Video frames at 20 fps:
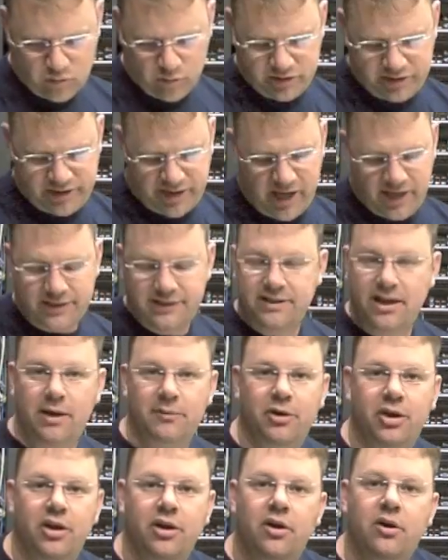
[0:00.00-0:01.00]
Which takes
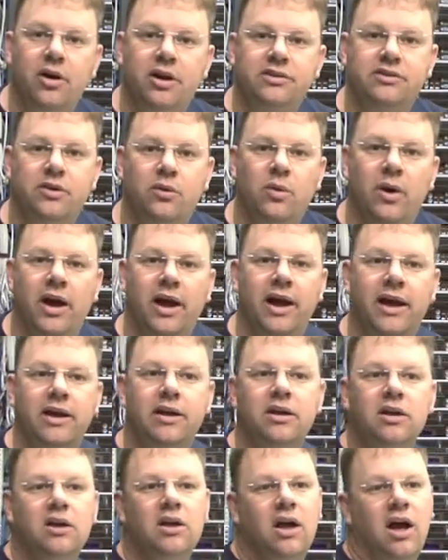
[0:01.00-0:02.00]
some of the noise away.
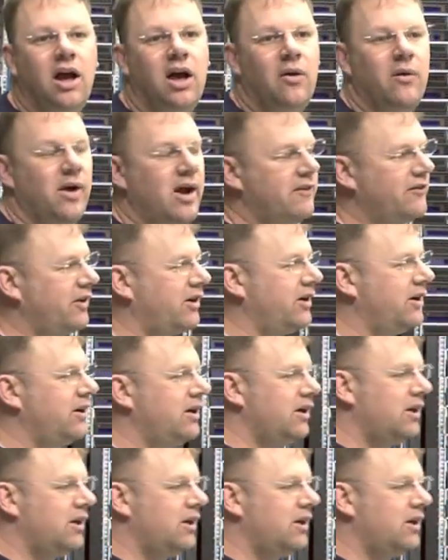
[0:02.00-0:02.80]
However,